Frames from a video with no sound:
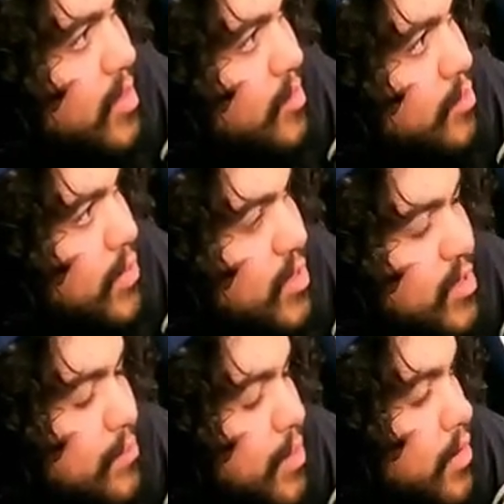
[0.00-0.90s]
bridges
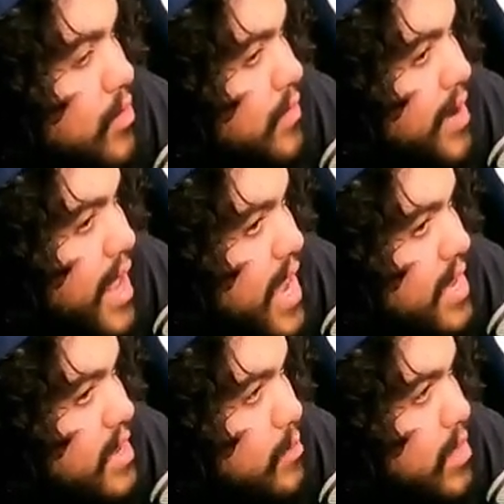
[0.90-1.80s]
burned over at
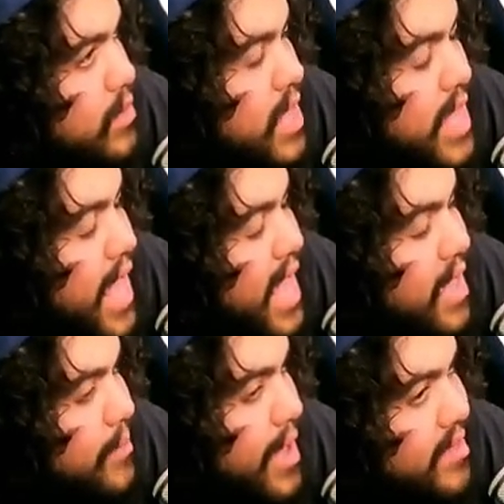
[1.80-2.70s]
AEW. He can't come
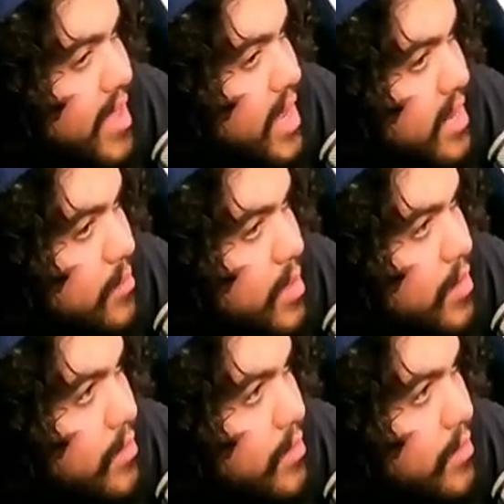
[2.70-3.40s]
back to AEW.